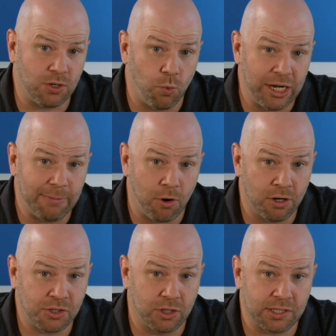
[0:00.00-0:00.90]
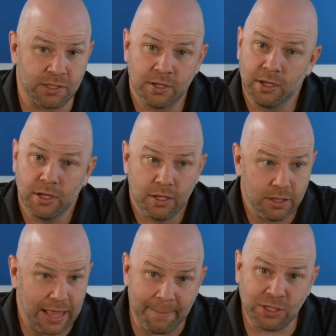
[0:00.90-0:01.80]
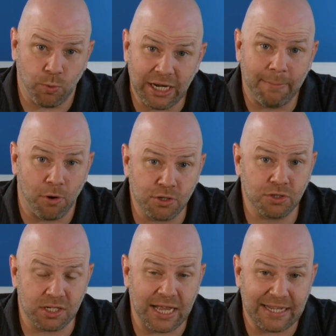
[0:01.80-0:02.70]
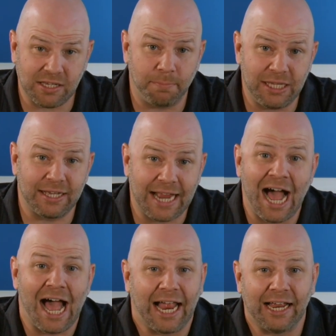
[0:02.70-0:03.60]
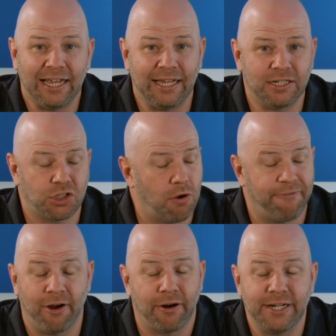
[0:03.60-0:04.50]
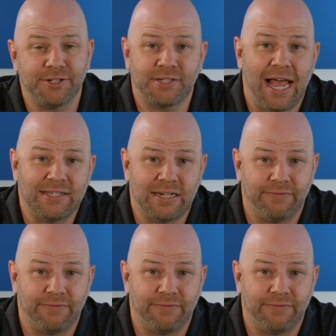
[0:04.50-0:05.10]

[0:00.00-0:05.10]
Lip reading: to Whitney Merciless, that means Whitney Merciless has to be the guy. And so far, he just hasn't